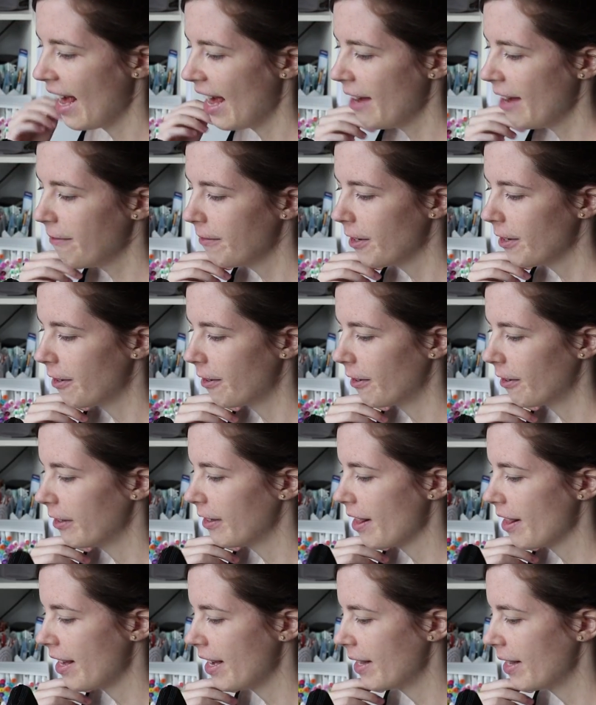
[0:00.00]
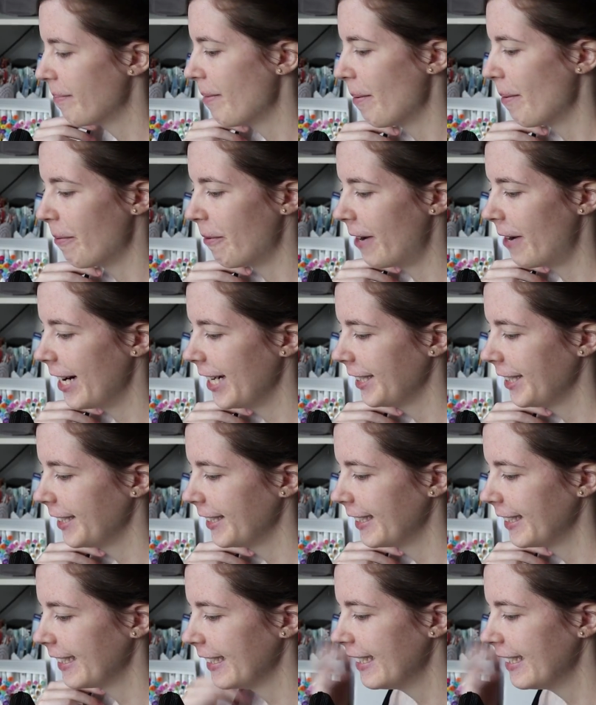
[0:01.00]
After all these preparations,